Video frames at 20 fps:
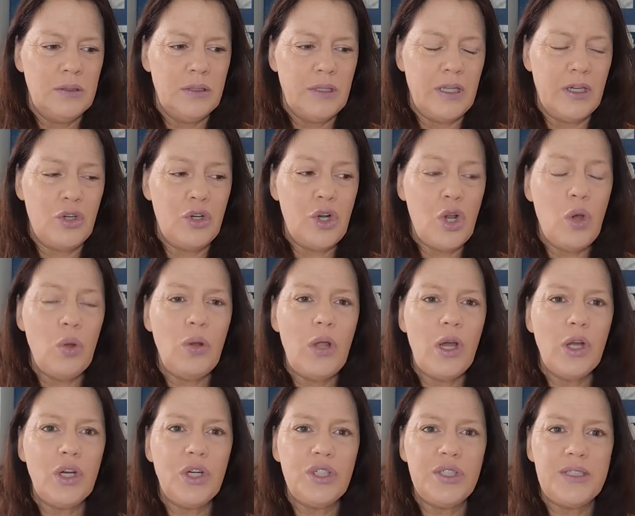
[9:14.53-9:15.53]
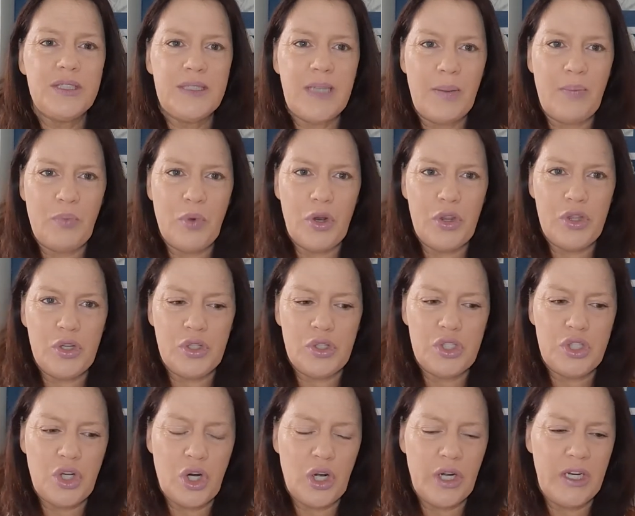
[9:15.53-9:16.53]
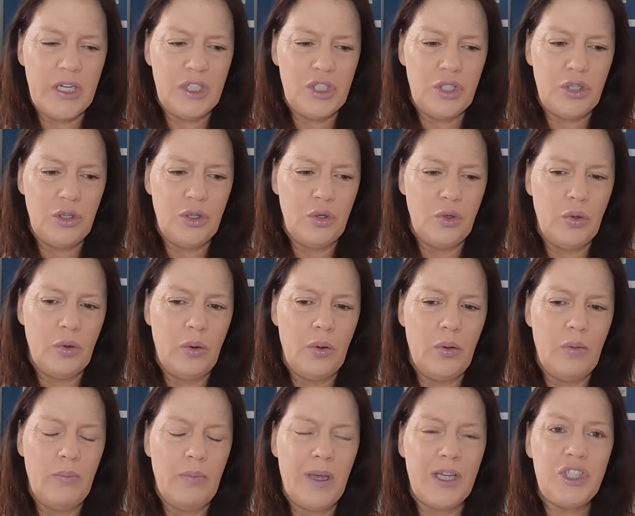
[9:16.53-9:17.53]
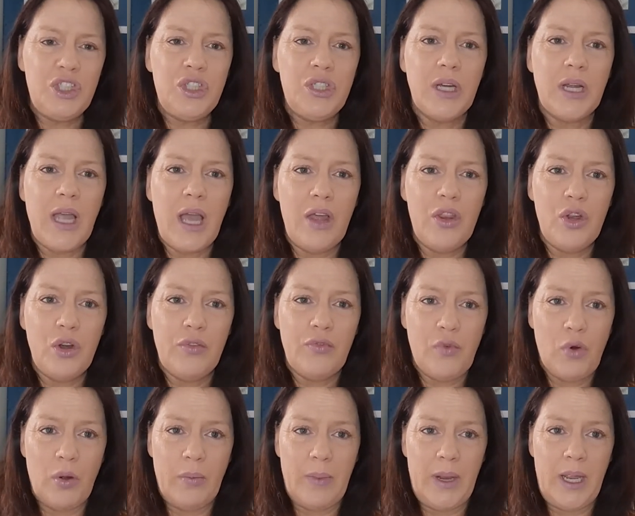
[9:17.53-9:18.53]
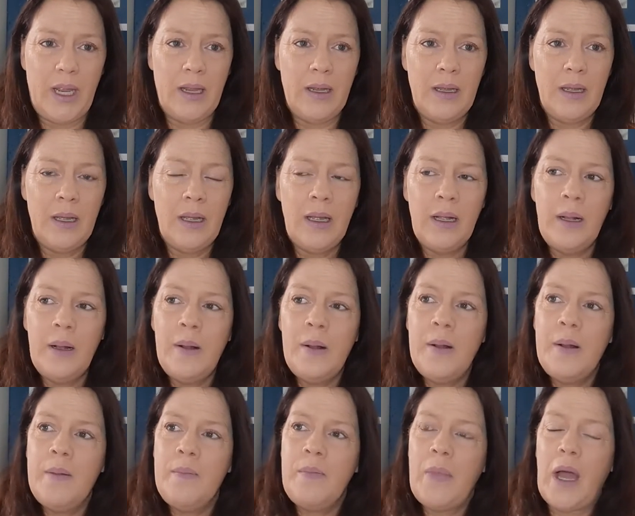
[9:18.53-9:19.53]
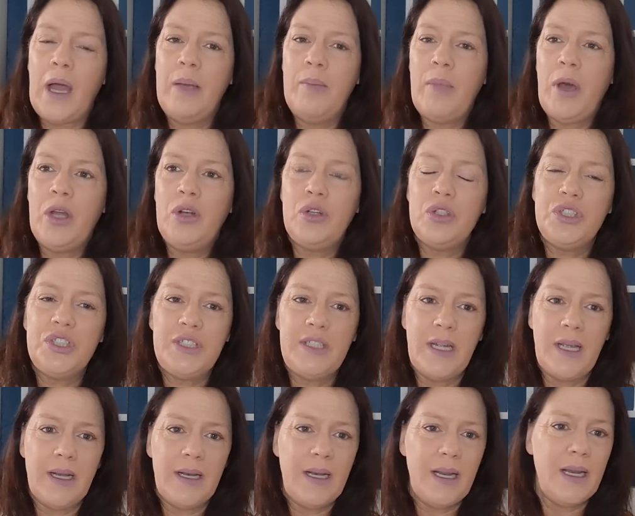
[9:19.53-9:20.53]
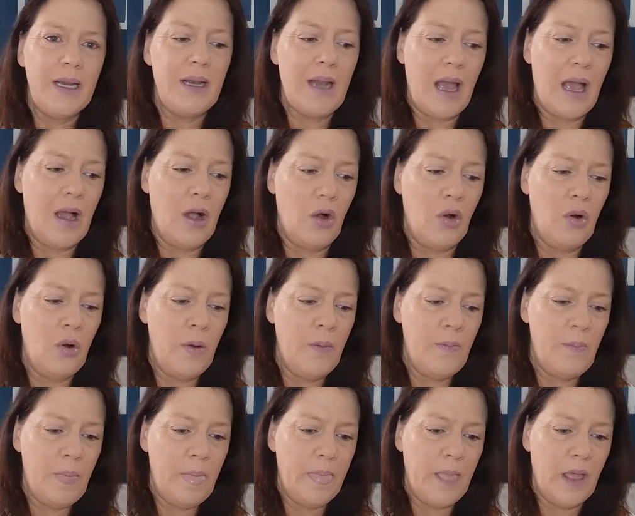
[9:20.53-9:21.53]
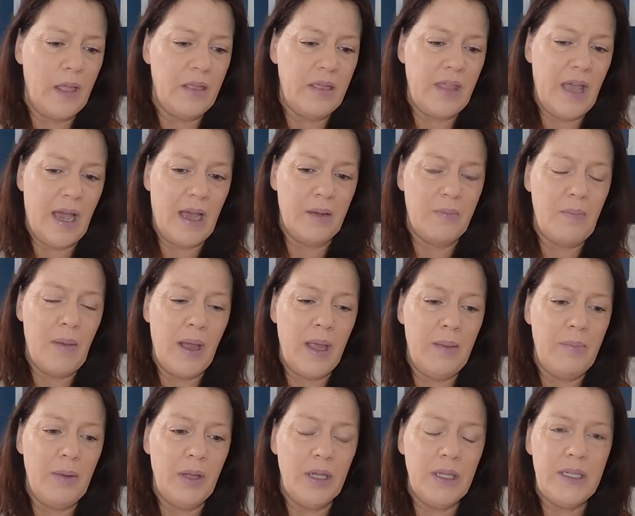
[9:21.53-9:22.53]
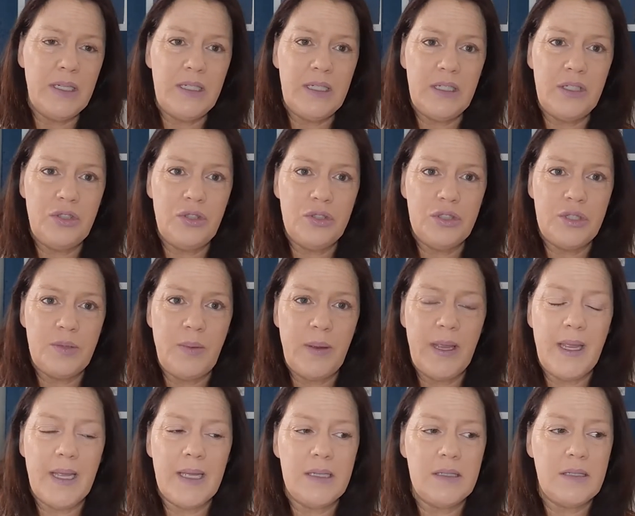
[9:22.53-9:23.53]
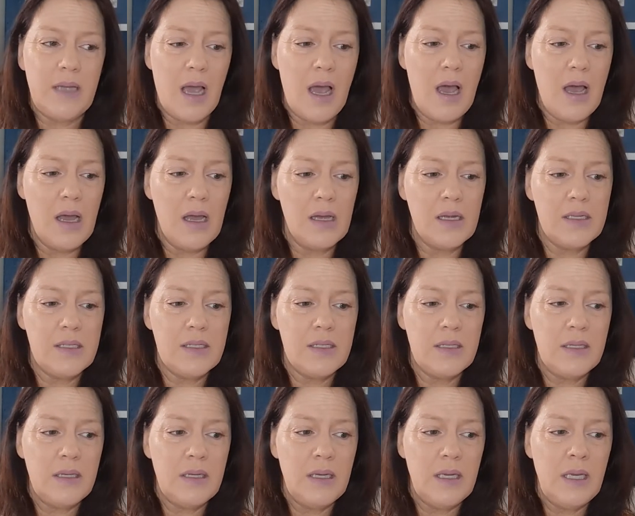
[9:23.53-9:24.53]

They're no longer separate. They're starting to mesh together for me. I'm understanding now that my ability to speak in tongues